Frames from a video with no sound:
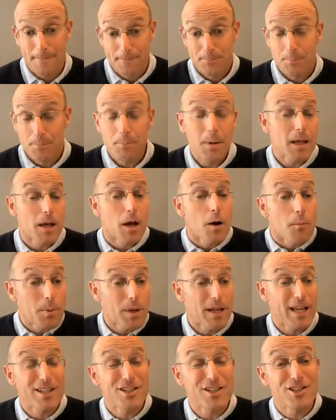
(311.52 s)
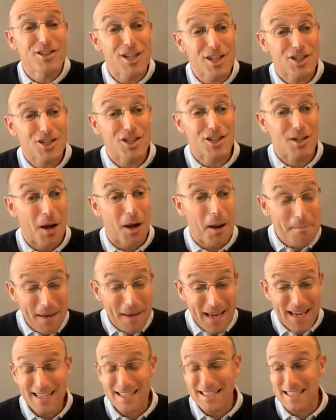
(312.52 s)
Yeah. But but it's such an
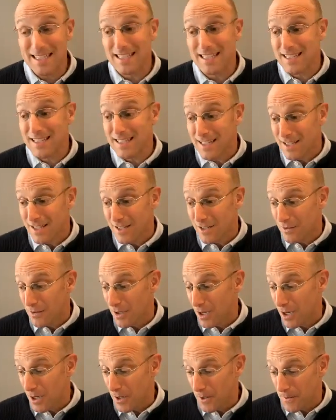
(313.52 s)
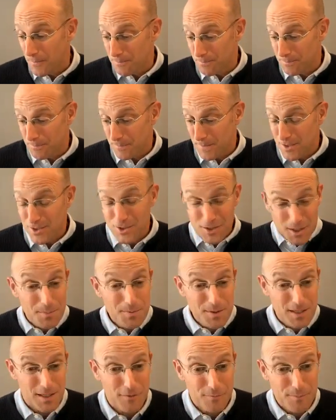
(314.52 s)
amazing um,
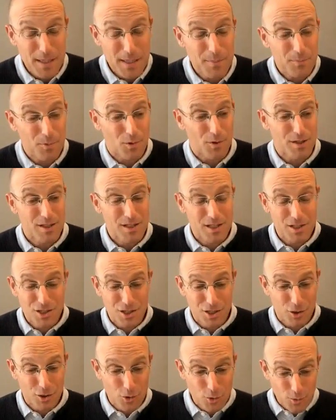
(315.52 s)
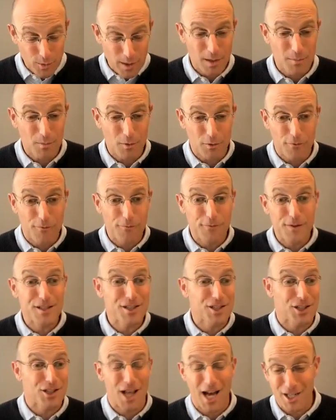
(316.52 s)
subset of people and such an incredible
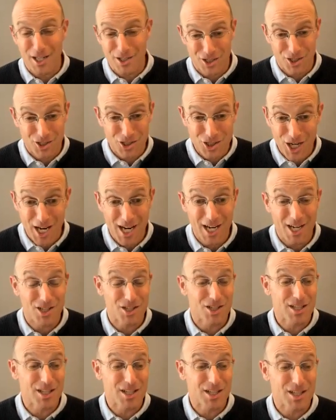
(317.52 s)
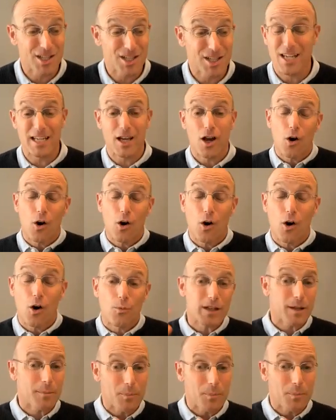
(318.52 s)
physiologic change that is like
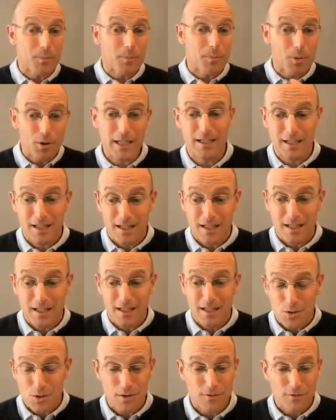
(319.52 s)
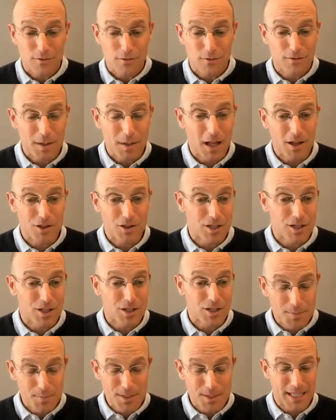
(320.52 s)
really putting sort of
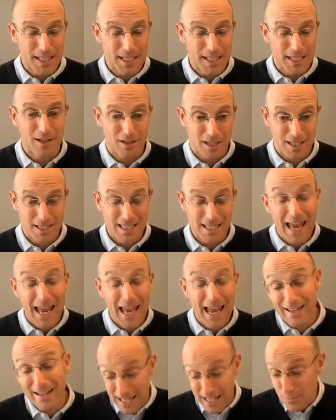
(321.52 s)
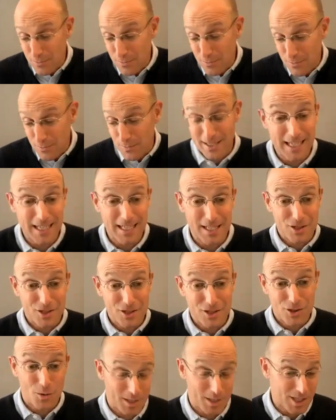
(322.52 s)
lipidology upside down on his head. And that's why it's
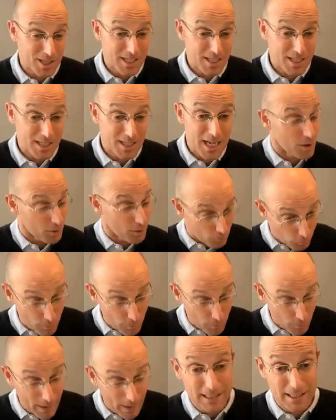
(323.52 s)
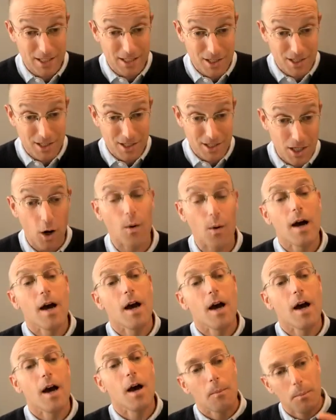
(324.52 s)
getting so much attention, rightly
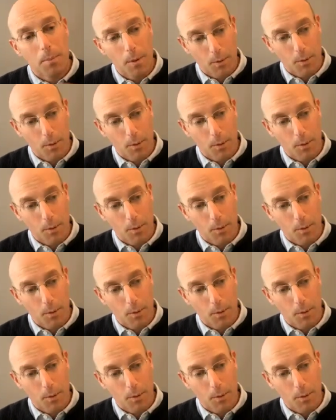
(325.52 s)
so.